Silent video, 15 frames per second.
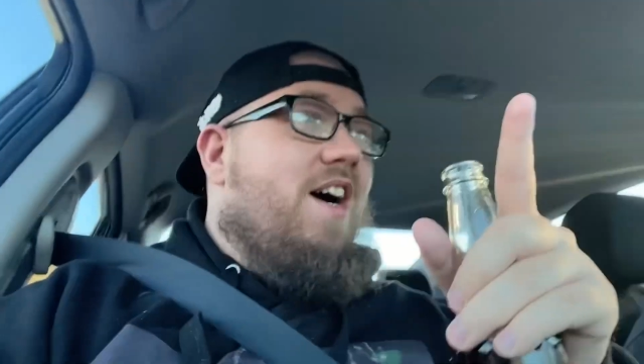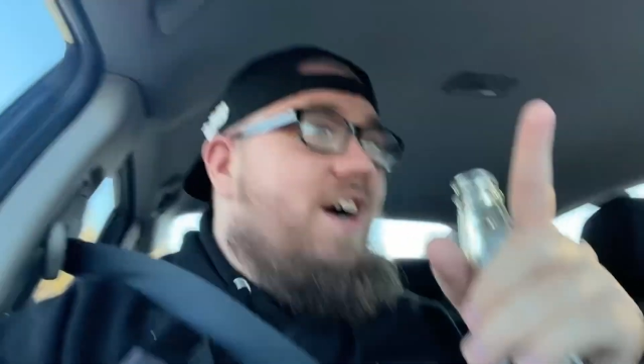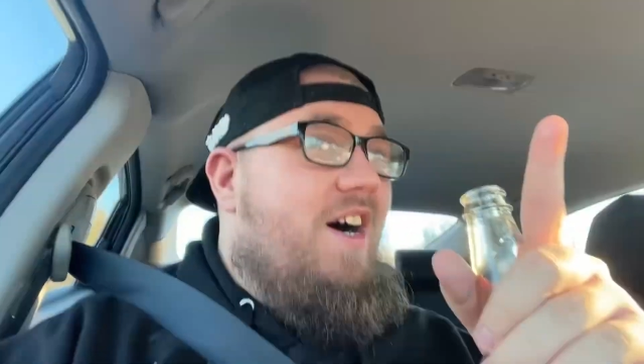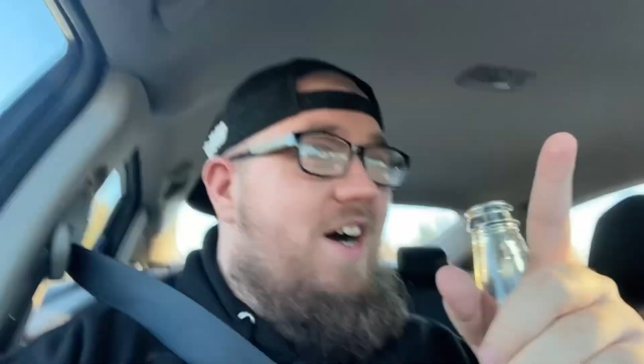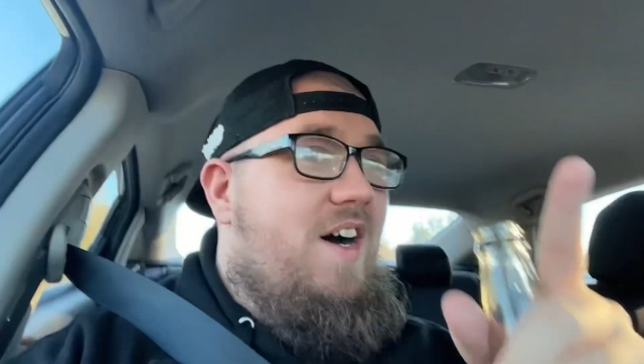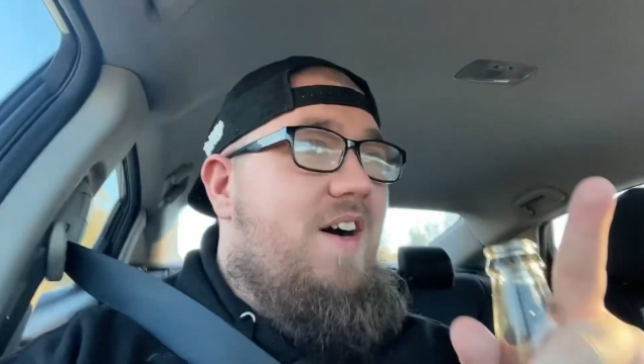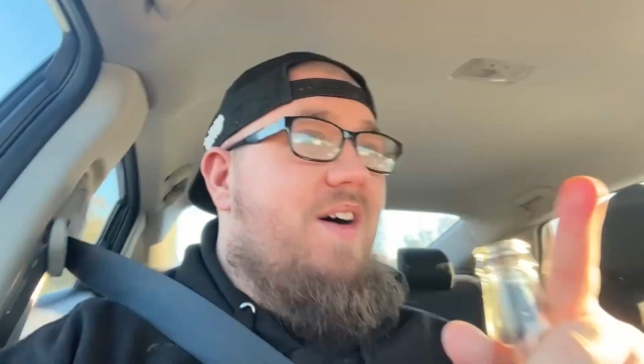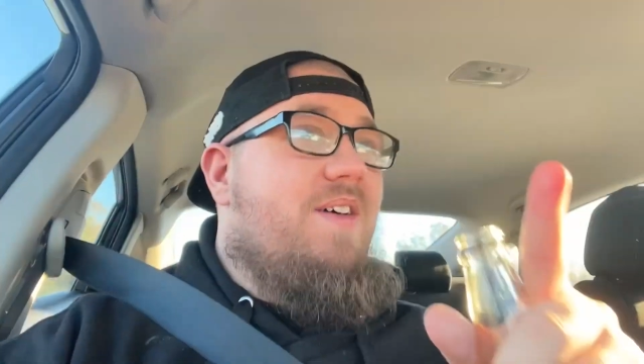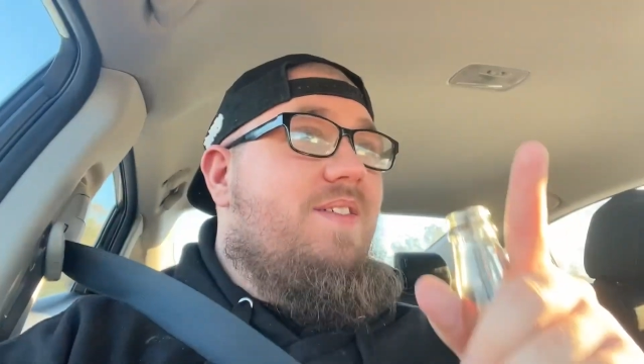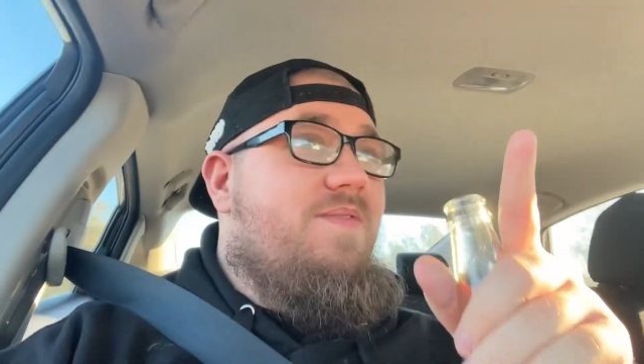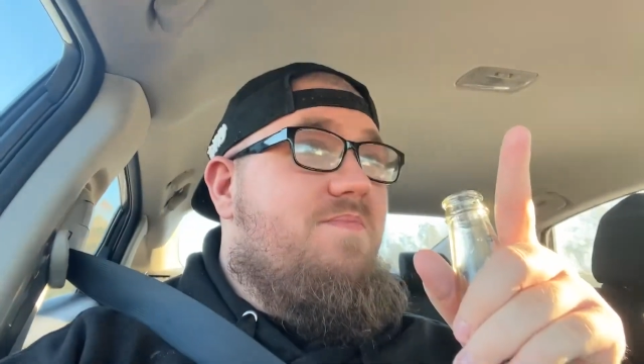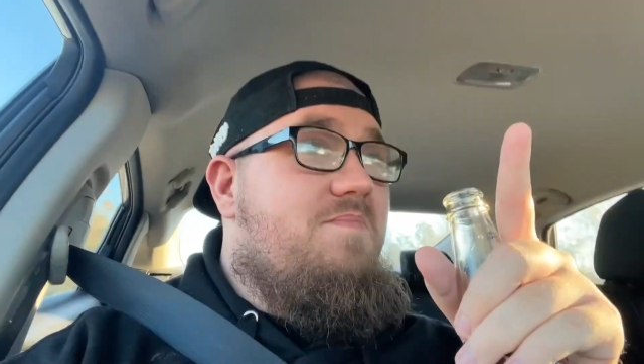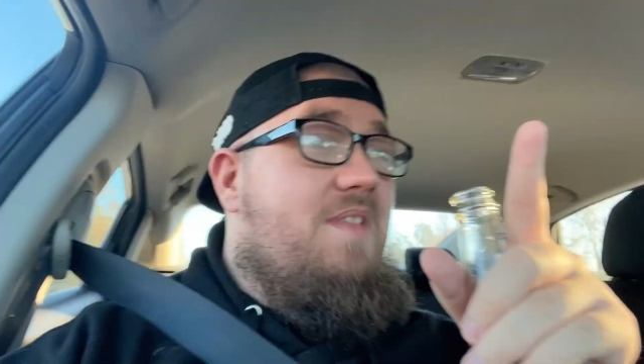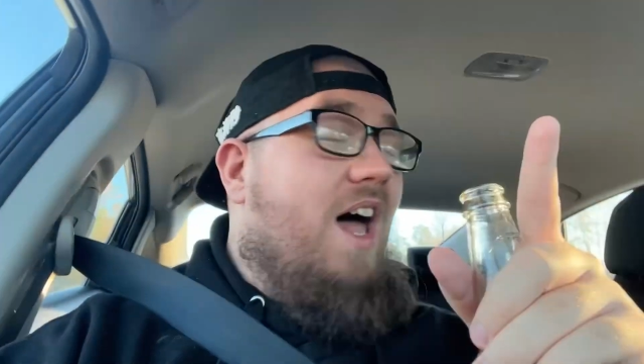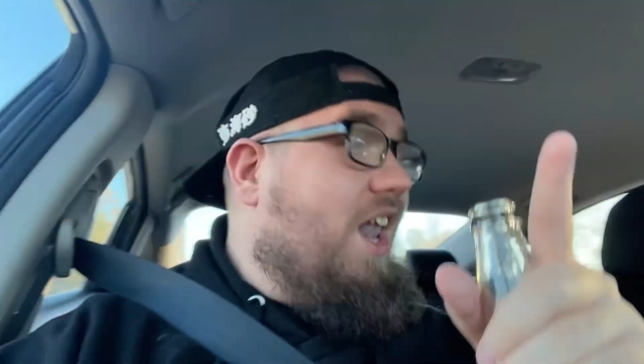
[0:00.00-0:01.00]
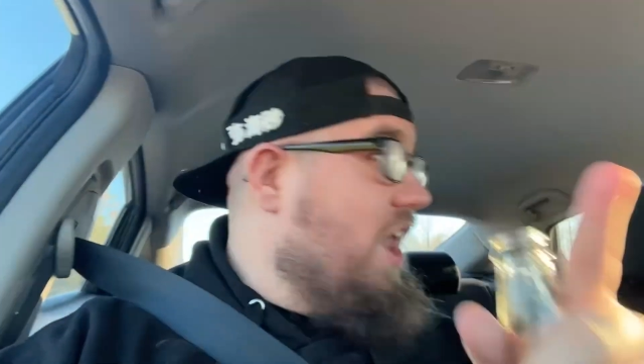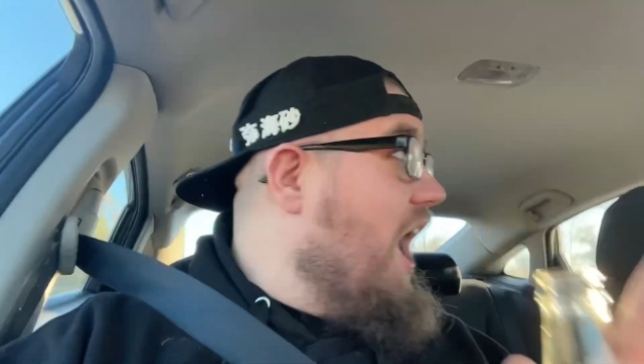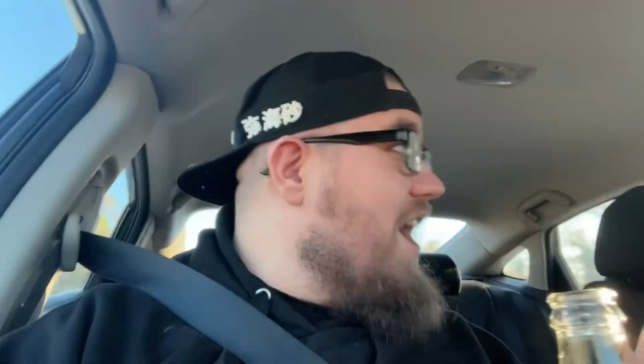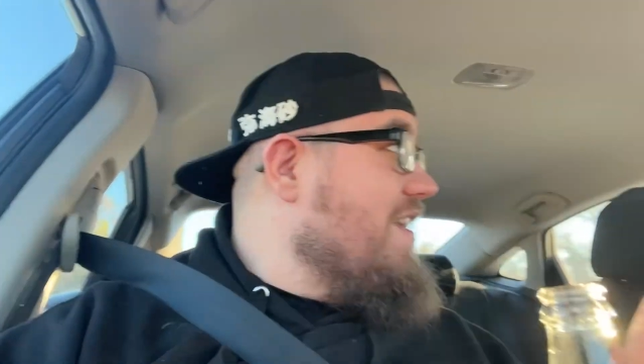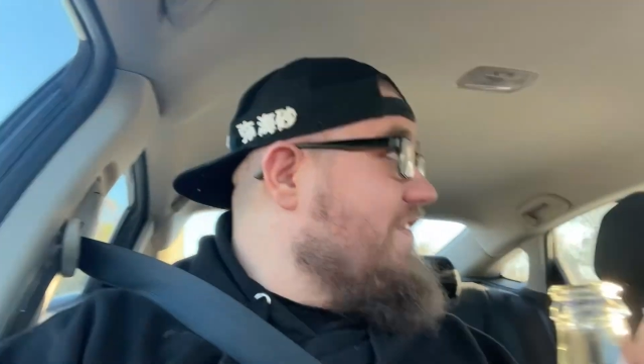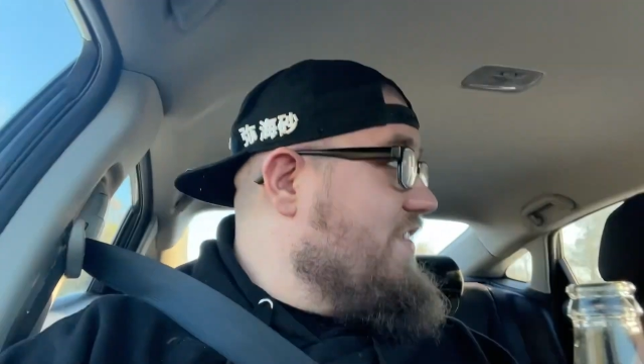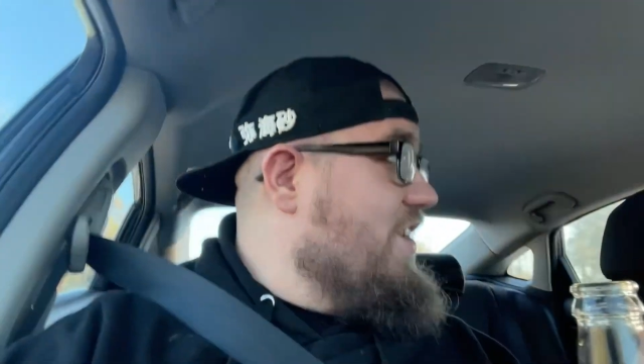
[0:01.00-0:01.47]
uh, a
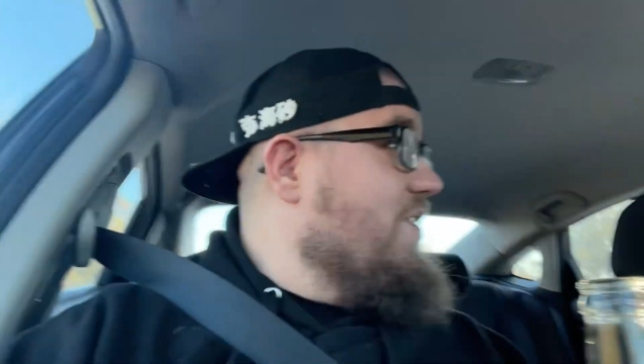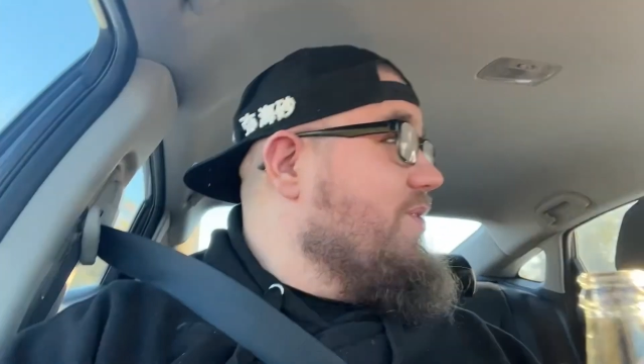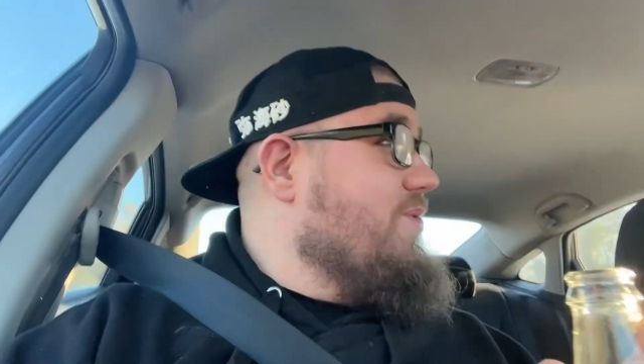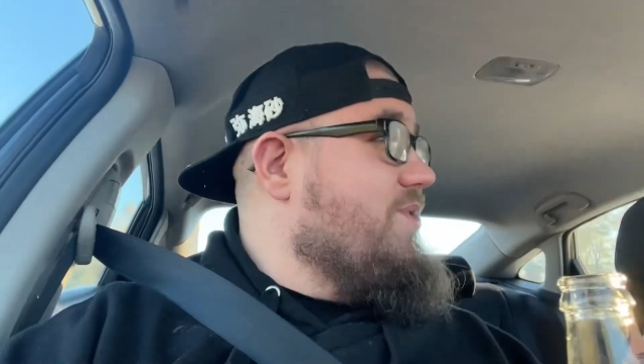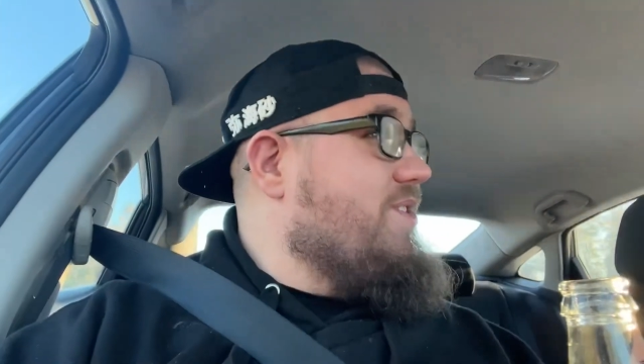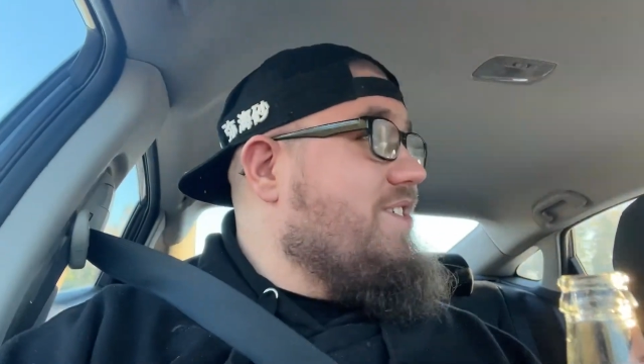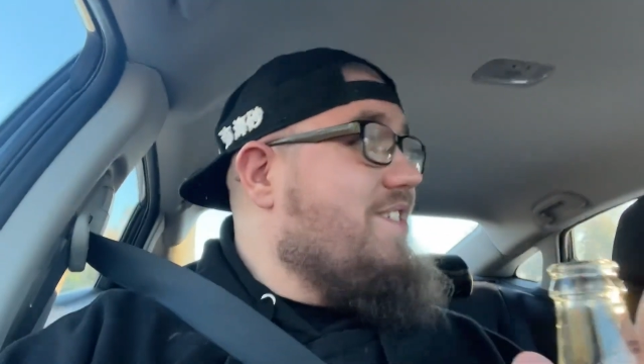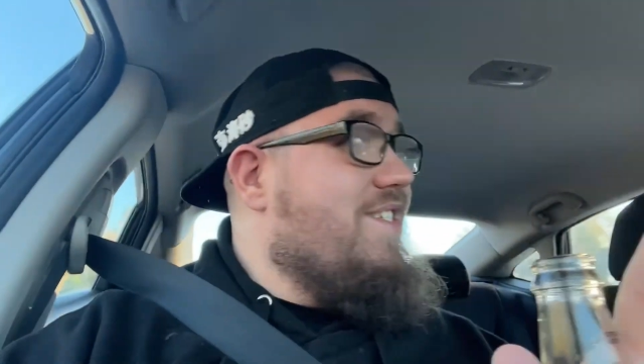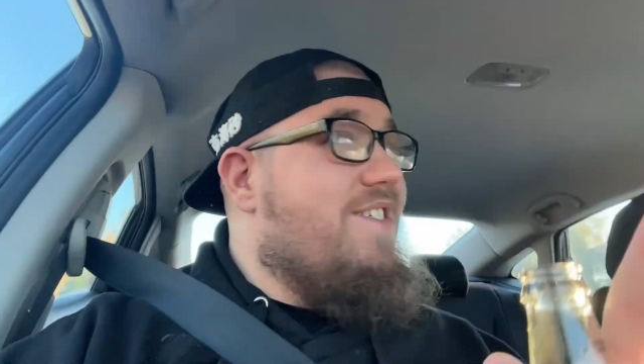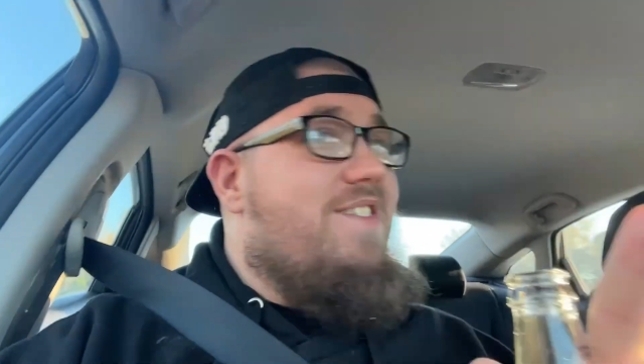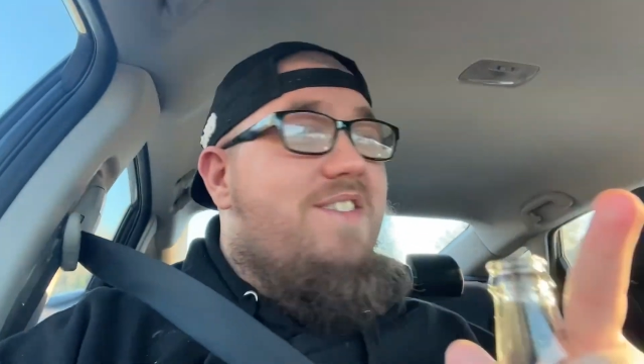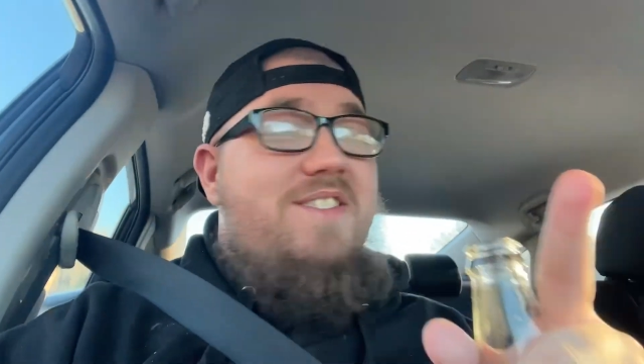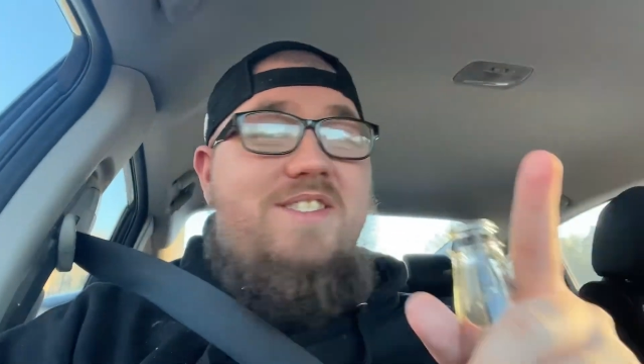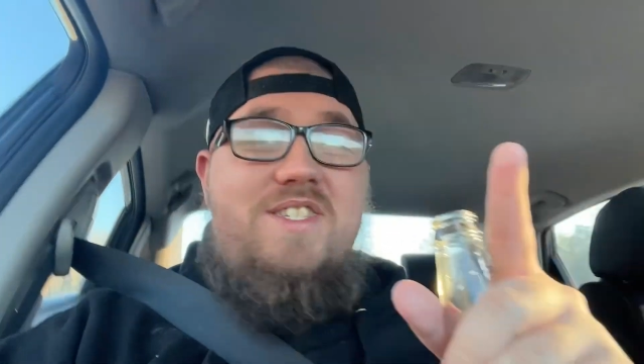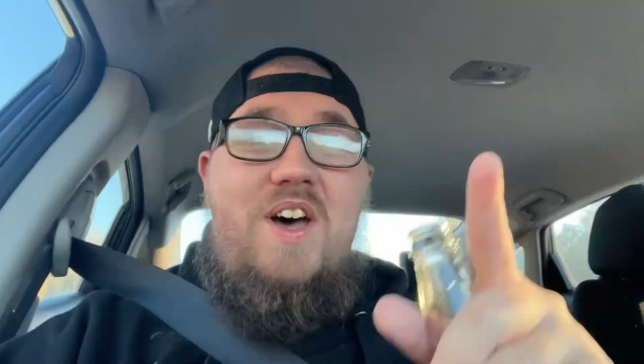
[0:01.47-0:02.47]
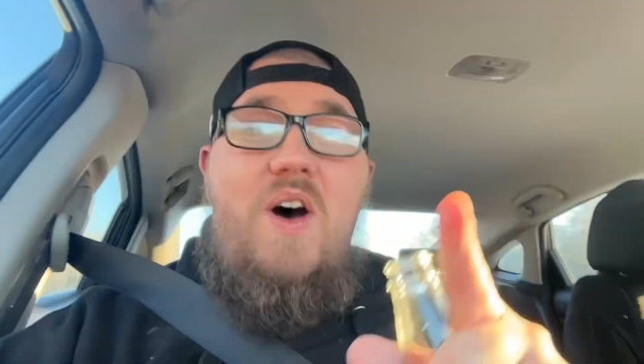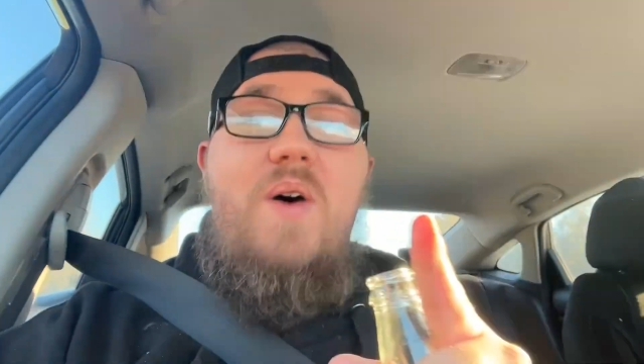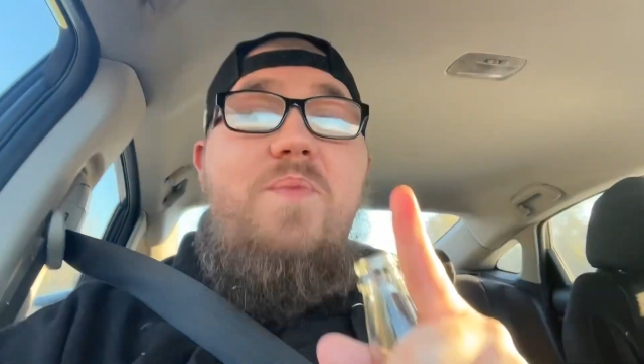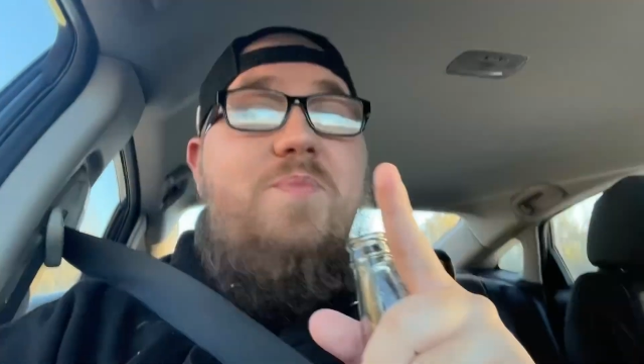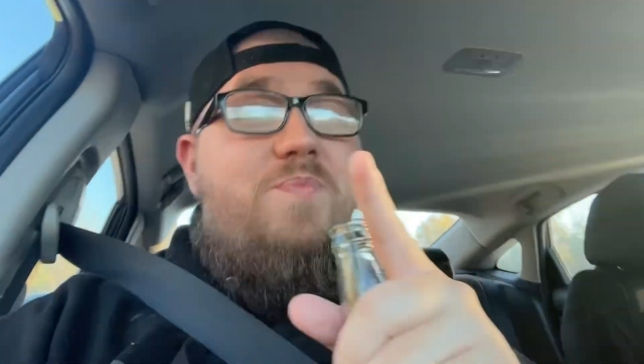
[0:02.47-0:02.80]
lot of views. So